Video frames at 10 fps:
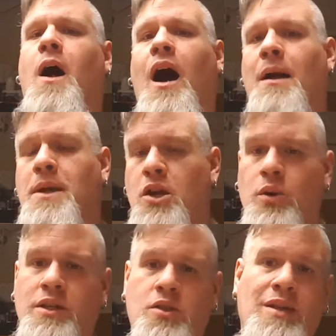I'm
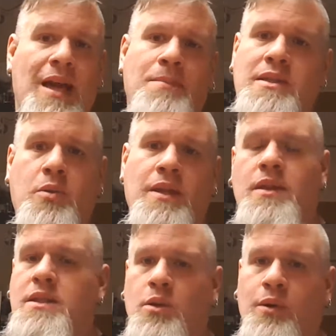going to get between
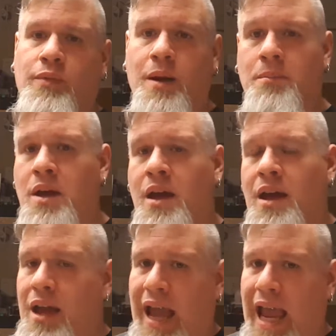the two of them.
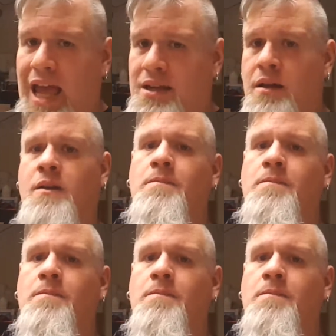And